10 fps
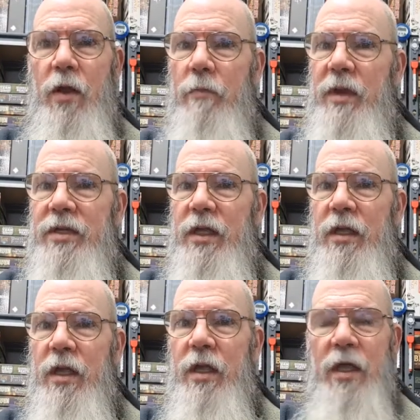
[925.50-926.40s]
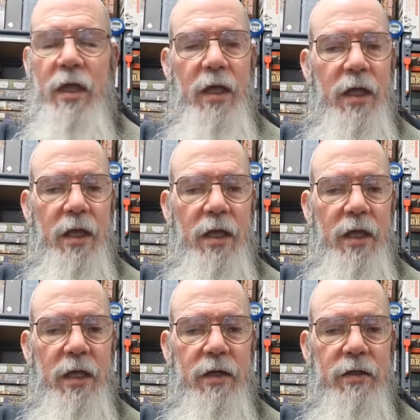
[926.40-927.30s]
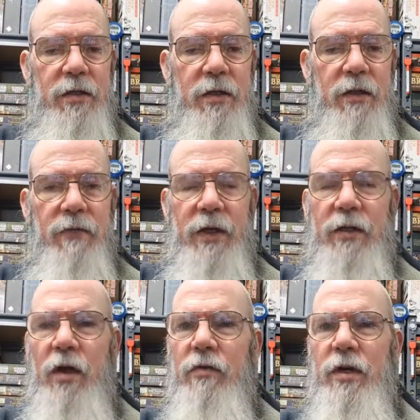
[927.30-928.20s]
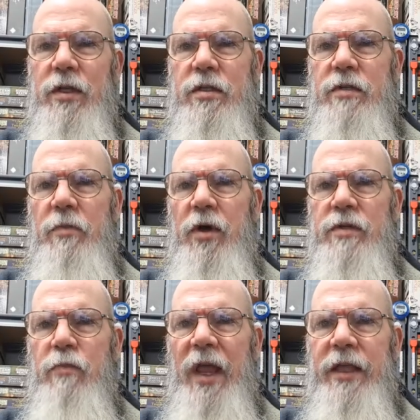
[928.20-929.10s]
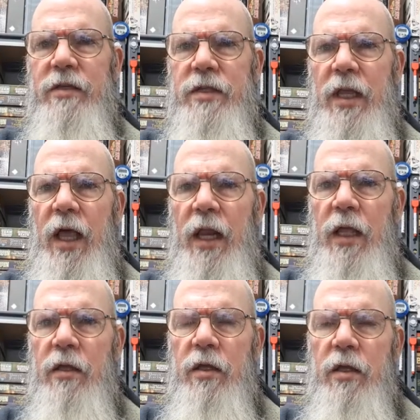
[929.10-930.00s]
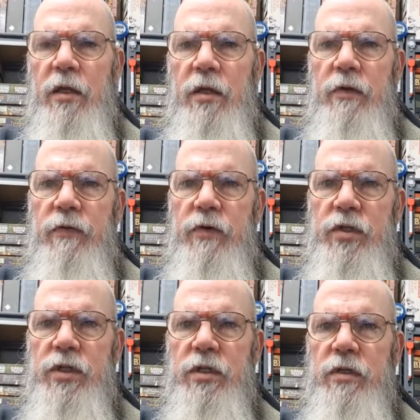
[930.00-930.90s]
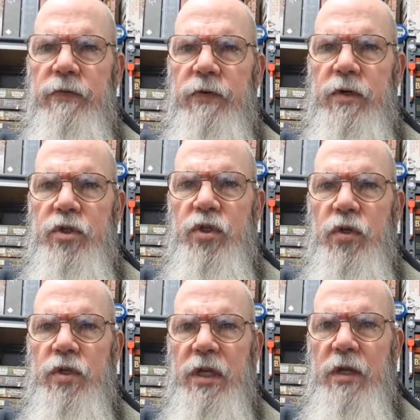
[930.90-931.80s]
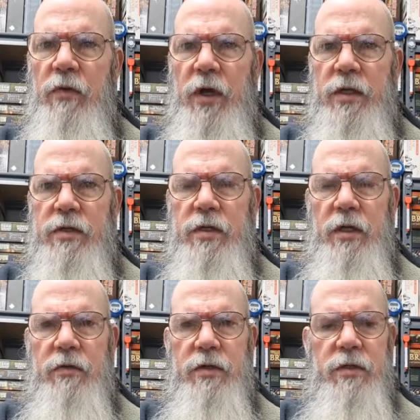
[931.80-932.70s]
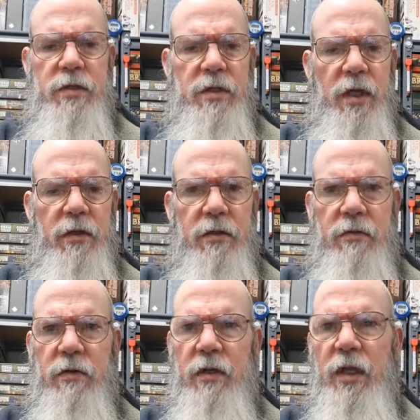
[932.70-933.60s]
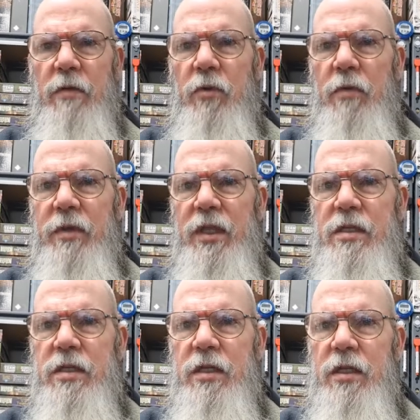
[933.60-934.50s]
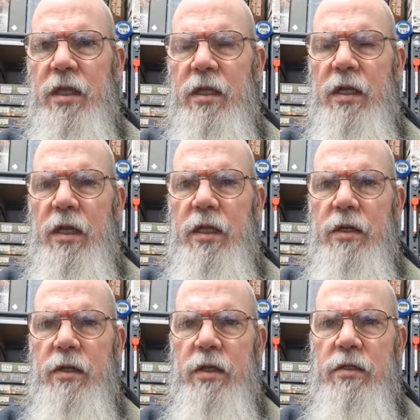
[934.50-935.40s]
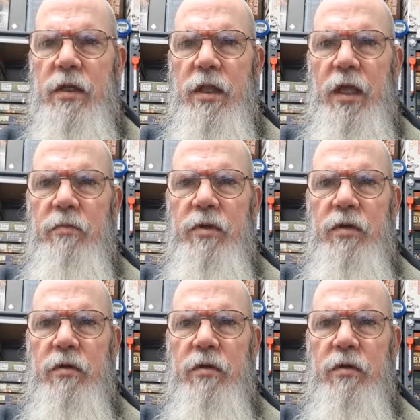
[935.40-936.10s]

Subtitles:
better, and the fact I really despise black as a colour for a shirt anyway. So it's okay. Might be easier to keep clean and things like that, but